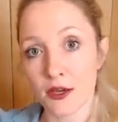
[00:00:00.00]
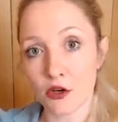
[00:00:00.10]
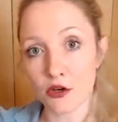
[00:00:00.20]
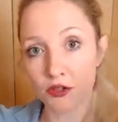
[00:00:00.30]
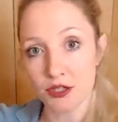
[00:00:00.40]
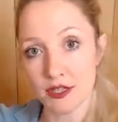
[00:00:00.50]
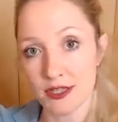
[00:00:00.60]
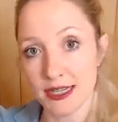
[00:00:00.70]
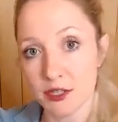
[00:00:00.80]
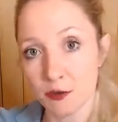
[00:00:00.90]
hooked to the
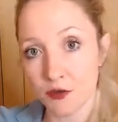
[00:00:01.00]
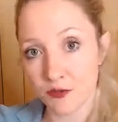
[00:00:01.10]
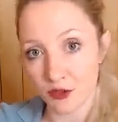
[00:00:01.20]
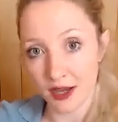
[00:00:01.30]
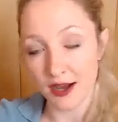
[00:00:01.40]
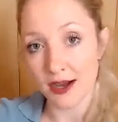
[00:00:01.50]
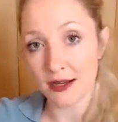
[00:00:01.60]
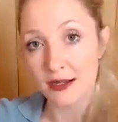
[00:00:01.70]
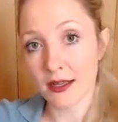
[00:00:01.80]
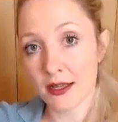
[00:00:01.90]
dashboard of your
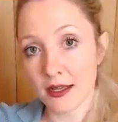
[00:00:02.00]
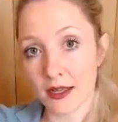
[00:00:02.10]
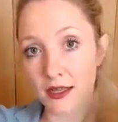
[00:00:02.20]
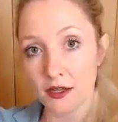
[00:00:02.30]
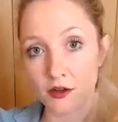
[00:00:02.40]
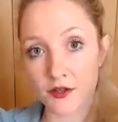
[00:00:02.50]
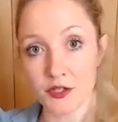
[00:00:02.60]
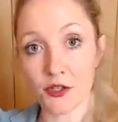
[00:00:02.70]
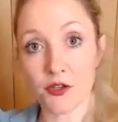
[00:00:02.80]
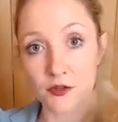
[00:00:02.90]
car, so
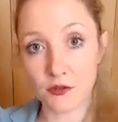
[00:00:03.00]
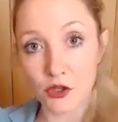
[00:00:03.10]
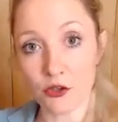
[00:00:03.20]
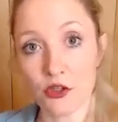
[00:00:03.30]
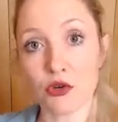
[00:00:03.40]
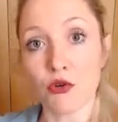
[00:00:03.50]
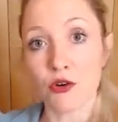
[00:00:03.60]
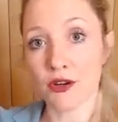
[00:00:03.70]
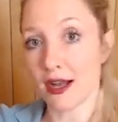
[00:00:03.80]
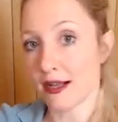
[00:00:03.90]
you can talk
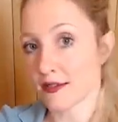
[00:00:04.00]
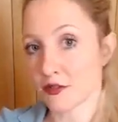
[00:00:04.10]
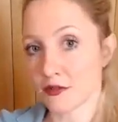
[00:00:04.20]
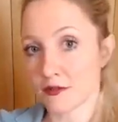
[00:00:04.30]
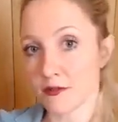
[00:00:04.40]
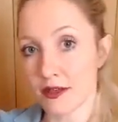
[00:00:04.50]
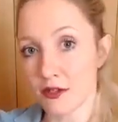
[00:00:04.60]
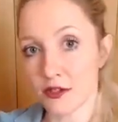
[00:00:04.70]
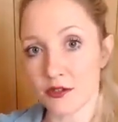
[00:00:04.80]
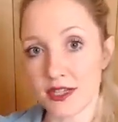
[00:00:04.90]
and answer and do
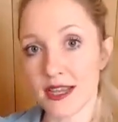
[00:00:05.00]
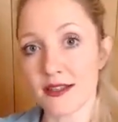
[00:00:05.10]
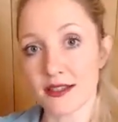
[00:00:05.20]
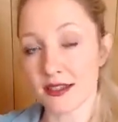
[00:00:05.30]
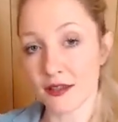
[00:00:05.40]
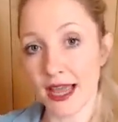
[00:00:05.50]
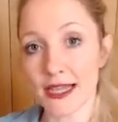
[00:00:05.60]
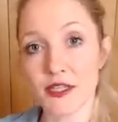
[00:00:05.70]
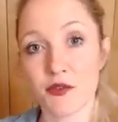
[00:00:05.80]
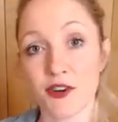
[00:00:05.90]
your texting
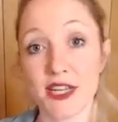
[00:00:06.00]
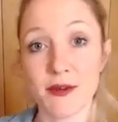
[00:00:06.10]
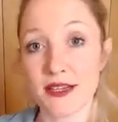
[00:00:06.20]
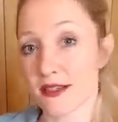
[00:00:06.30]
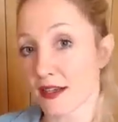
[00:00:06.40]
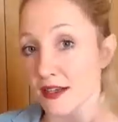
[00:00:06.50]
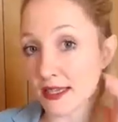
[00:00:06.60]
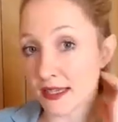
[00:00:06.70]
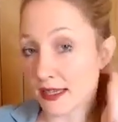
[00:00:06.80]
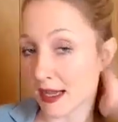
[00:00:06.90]
hands-free,
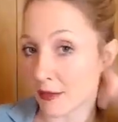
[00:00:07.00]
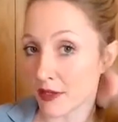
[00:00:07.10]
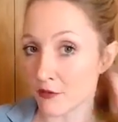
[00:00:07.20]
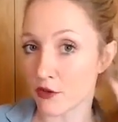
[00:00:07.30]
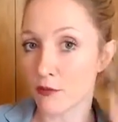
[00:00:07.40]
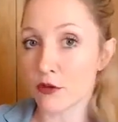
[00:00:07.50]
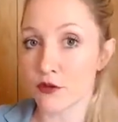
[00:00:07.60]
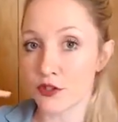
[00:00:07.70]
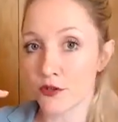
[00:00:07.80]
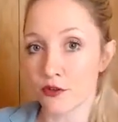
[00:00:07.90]
basically, if
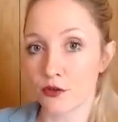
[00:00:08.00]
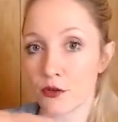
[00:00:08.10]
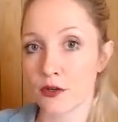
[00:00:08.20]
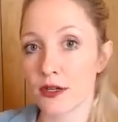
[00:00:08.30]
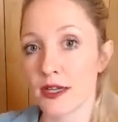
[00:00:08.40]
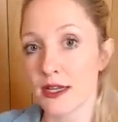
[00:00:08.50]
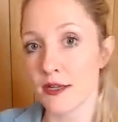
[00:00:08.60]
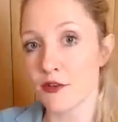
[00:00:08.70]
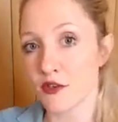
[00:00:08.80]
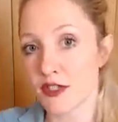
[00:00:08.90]

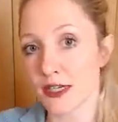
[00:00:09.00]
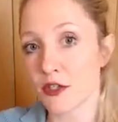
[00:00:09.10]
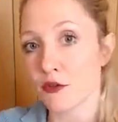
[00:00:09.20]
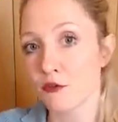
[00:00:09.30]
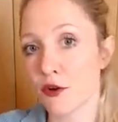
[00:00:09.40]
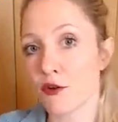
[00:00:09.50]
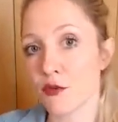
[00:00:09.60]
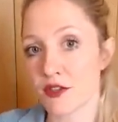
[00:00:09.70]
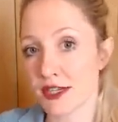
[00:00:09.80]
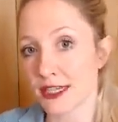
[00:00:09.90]
you sync your phone
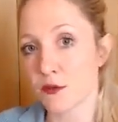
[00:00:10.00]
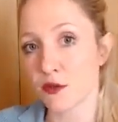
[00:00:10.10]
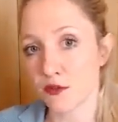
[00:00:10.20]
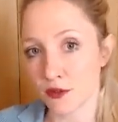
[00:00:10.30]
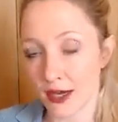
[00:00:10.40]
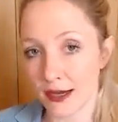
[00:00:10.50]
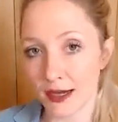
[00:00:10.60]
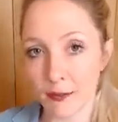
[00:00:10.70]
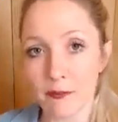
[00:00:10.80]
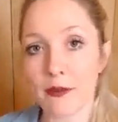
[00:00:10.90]
with the dashboard of your car. I
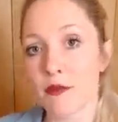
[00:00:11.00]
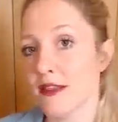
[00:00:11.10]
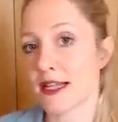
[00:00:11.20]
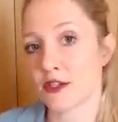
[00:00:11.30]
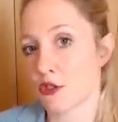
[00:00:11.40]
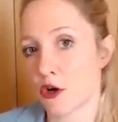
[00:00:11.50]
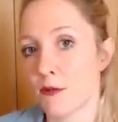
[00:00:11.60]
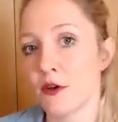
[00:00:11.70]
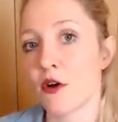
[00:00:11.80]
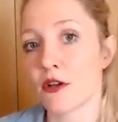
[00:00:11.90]
mean, that's just
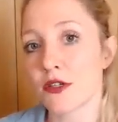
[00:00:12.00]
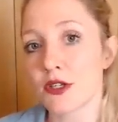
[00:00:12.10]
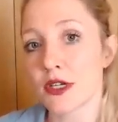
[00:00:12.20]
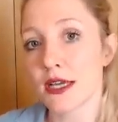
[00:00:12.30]
common knowledge.